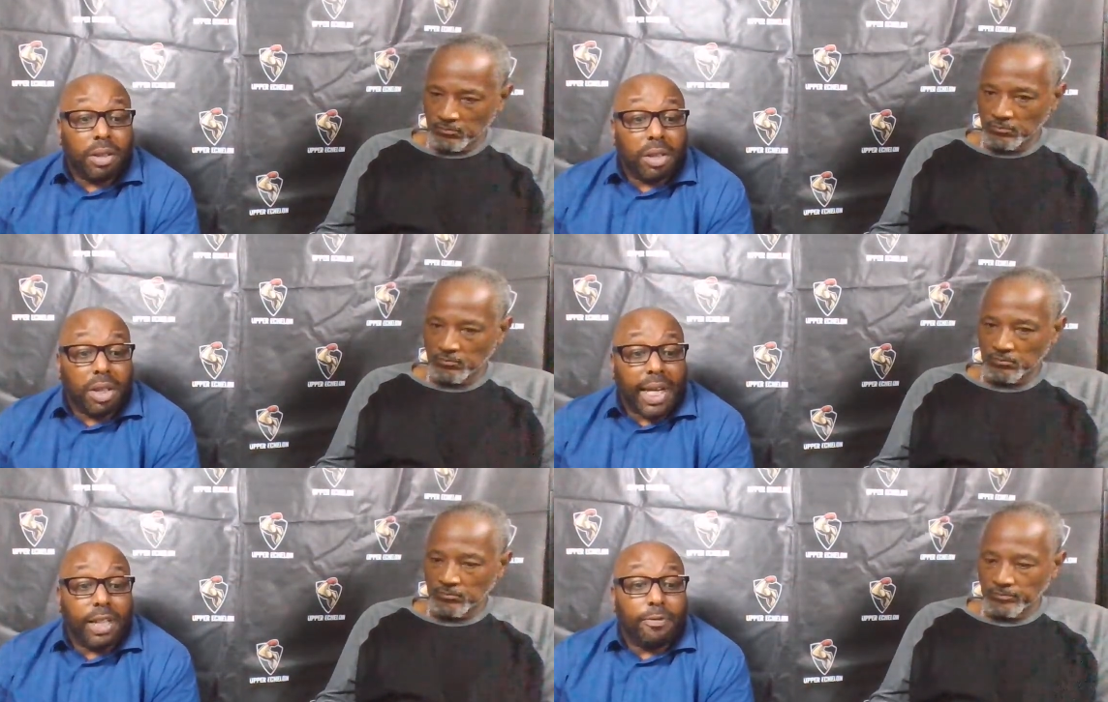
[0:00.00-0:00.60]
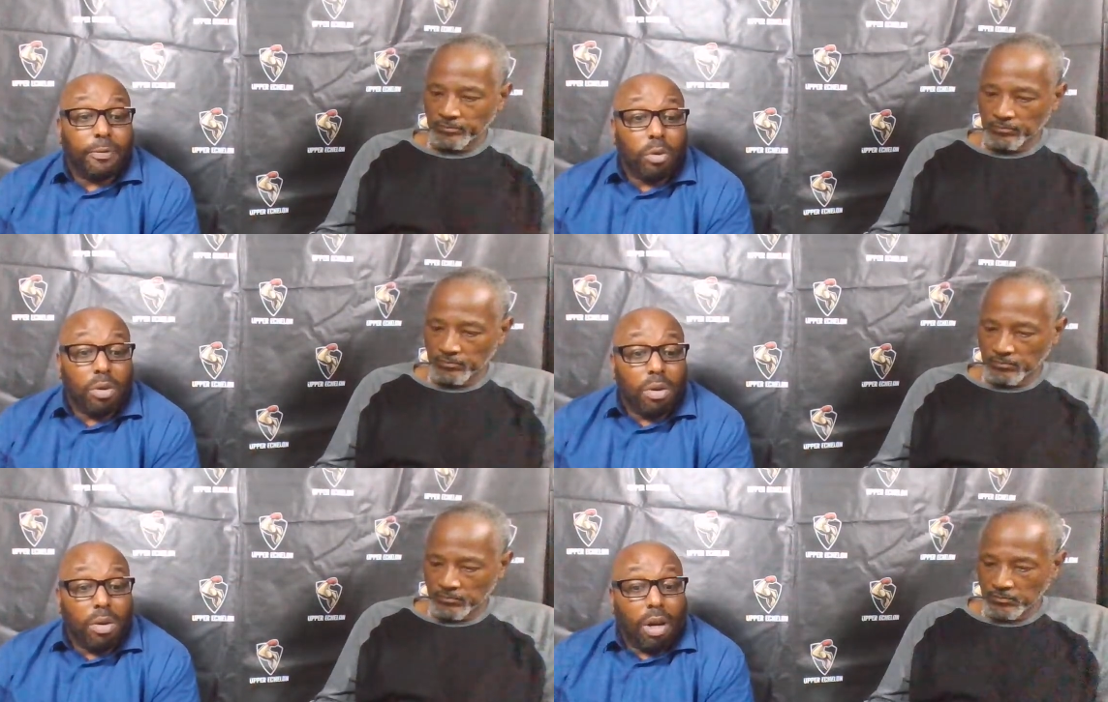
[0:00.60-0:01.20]
Speaker 1: in
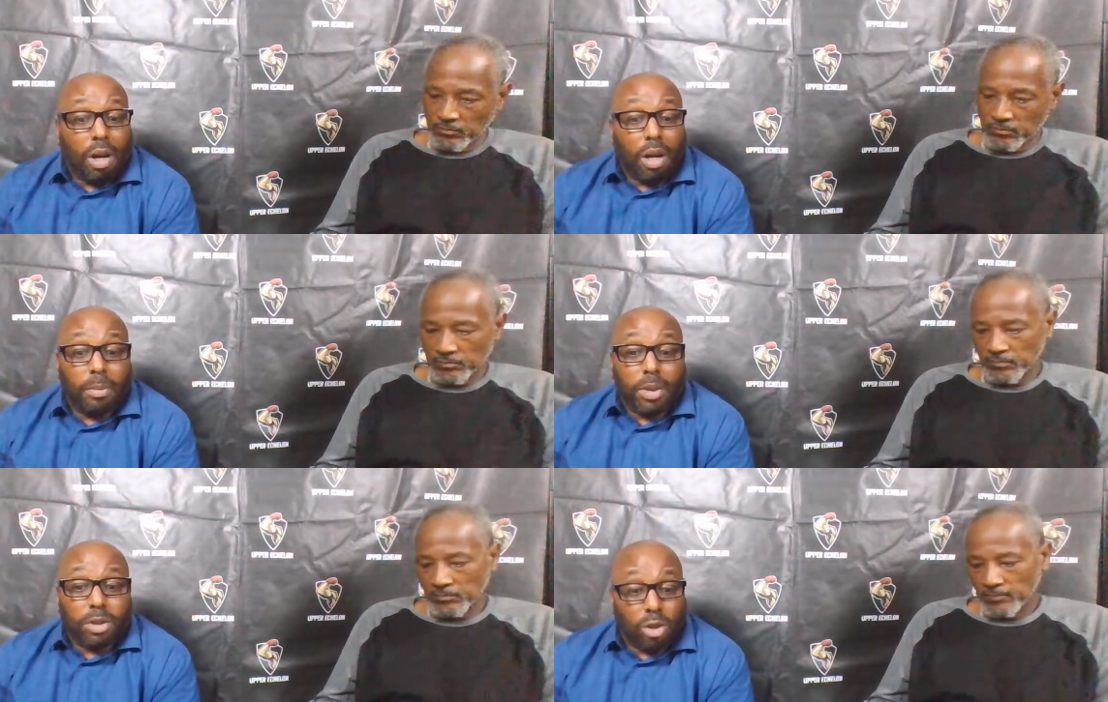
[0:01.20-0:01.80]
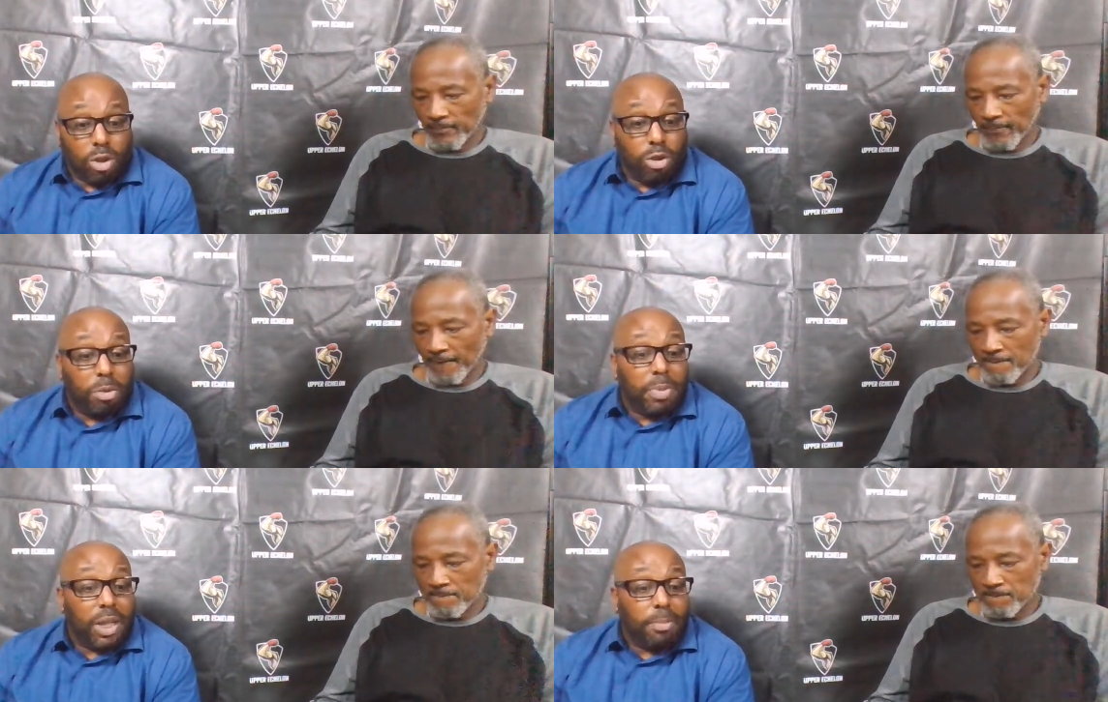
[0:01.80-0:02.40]
84. Um, talk a
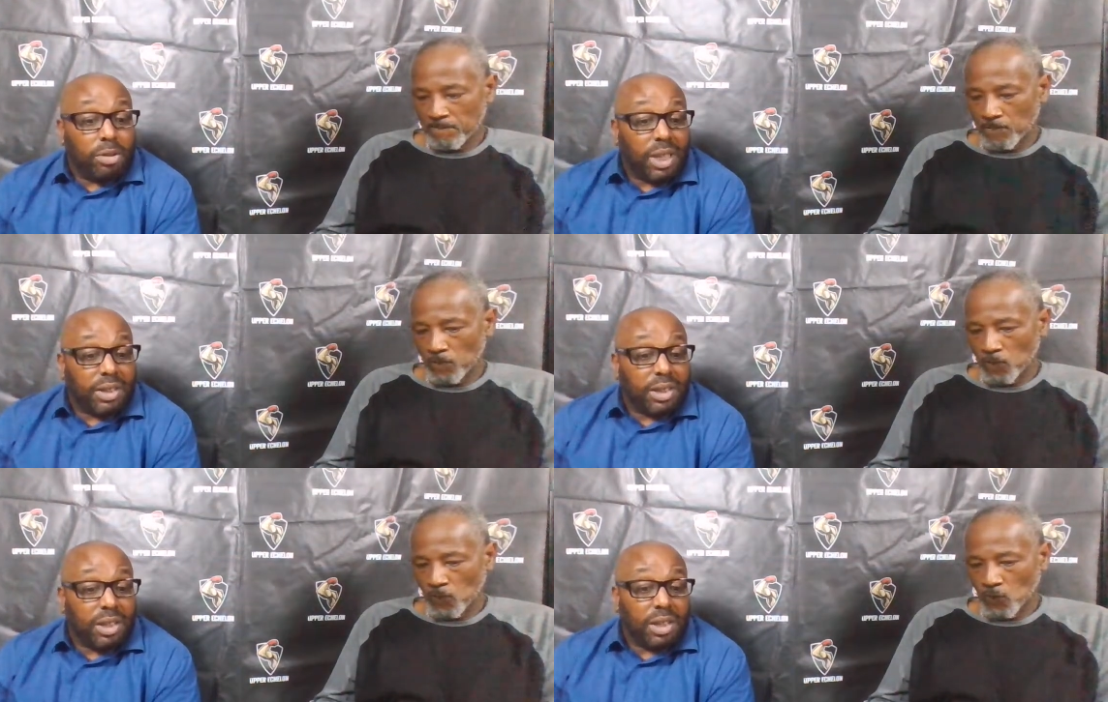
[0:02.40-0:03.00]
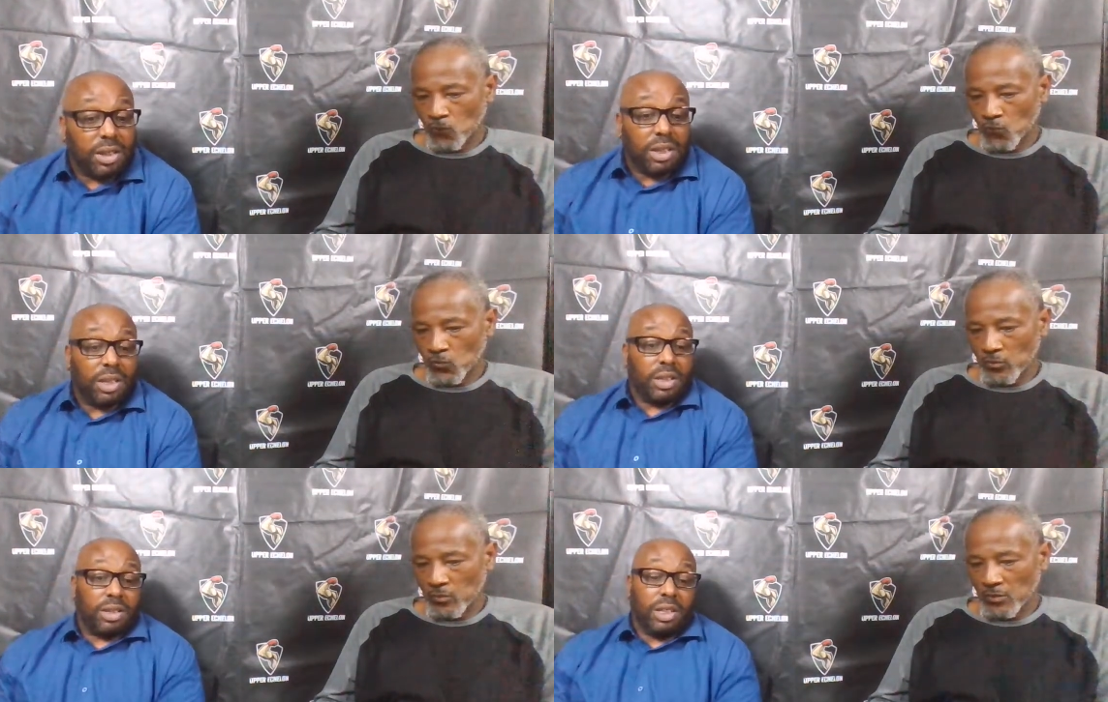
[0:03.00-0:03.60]
little bit about that senior
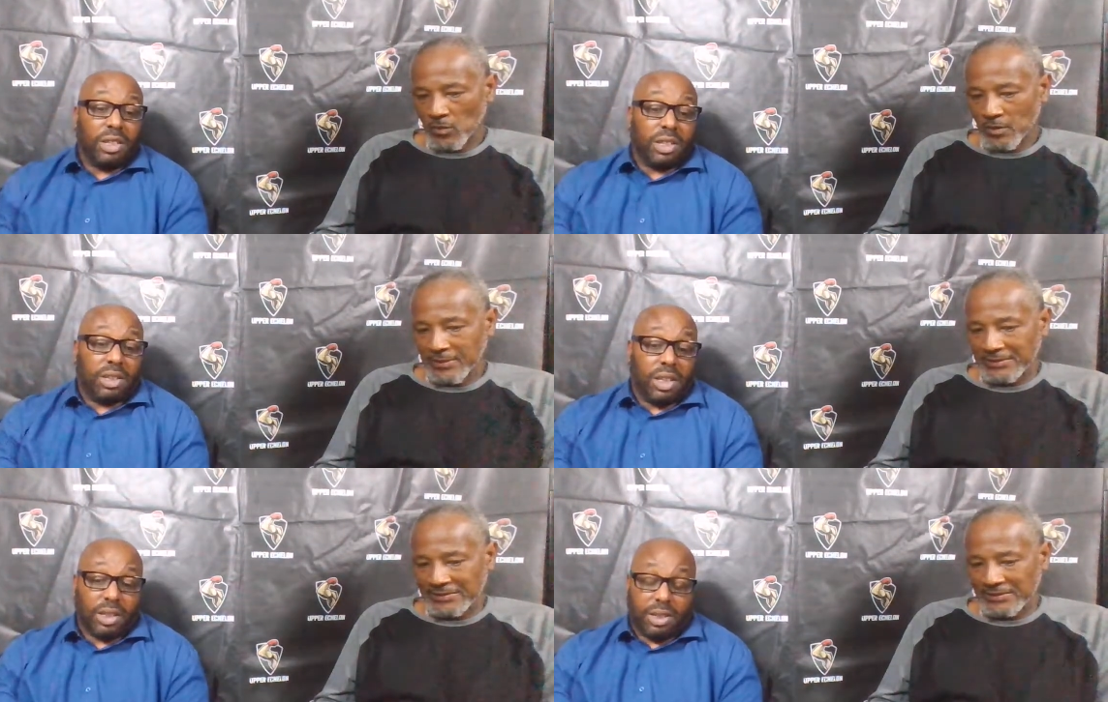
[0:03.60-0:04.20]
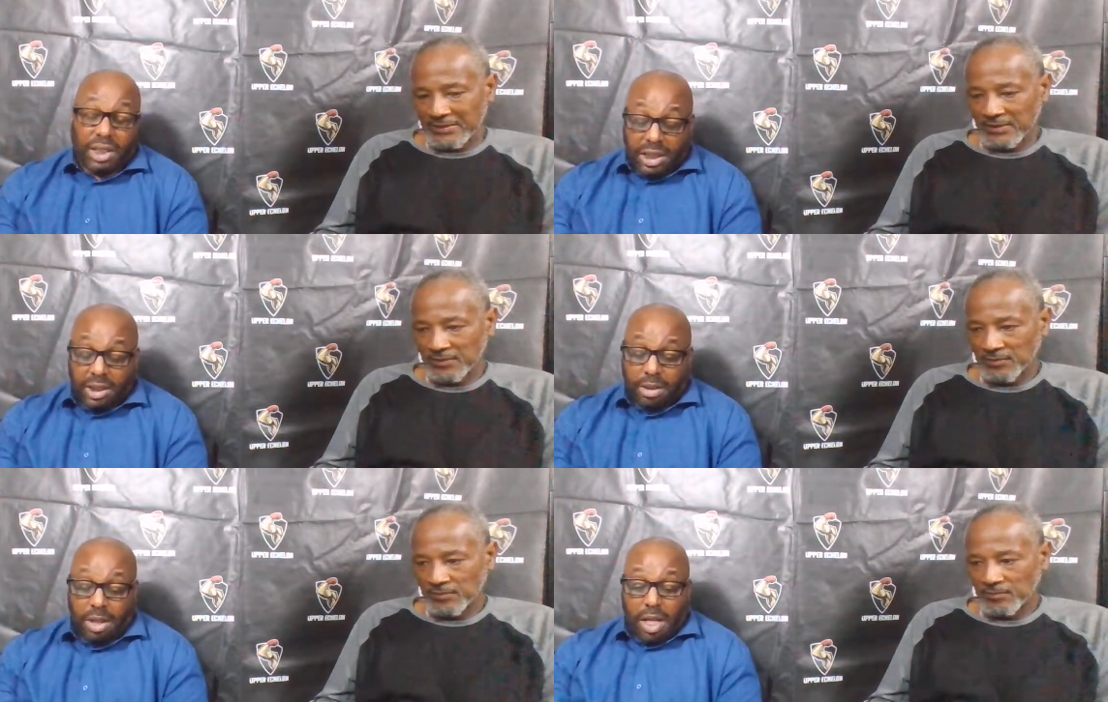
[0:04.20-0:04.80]
se- senior se-
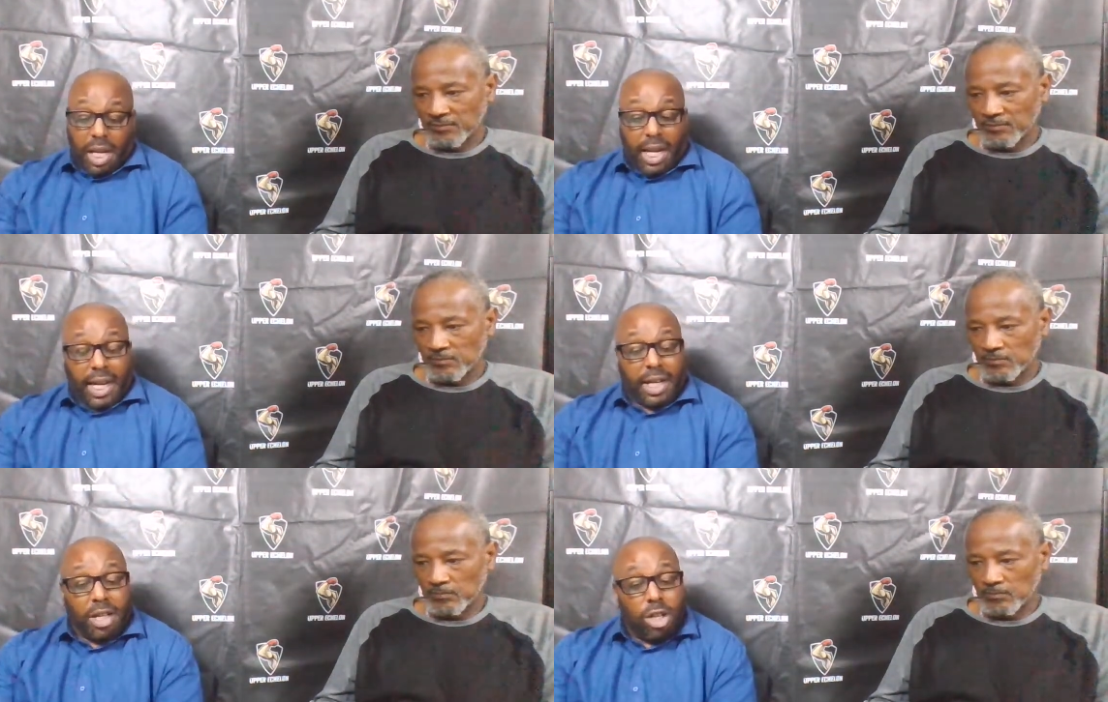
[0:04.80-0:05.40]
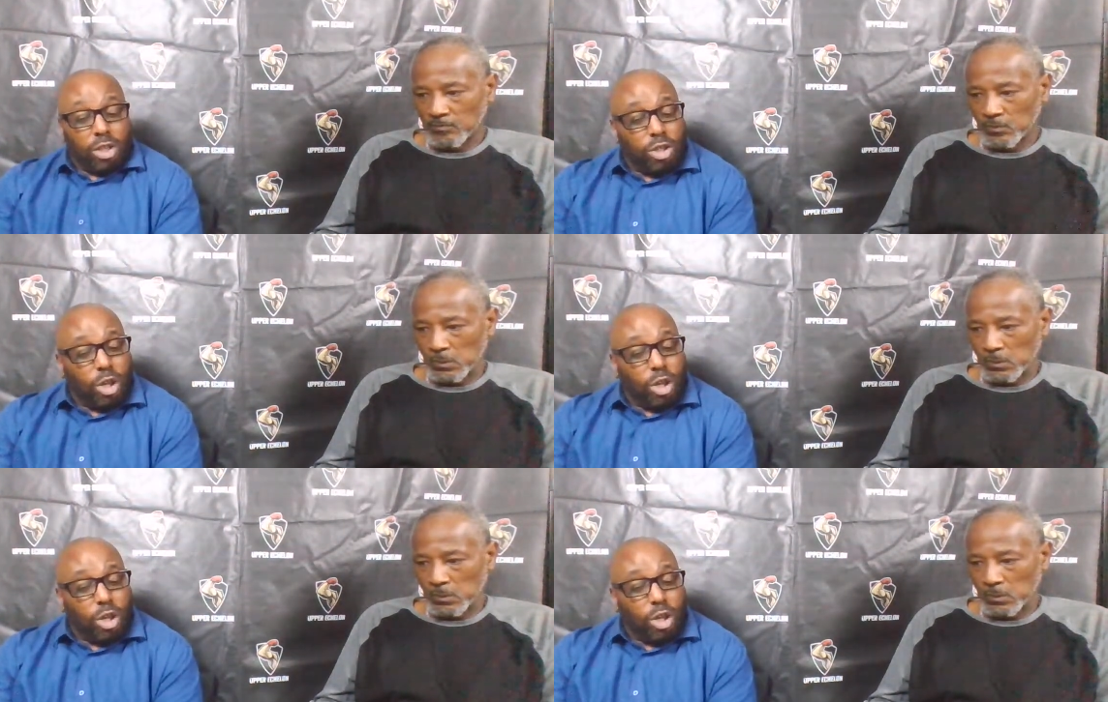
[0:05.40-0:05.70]
season, and you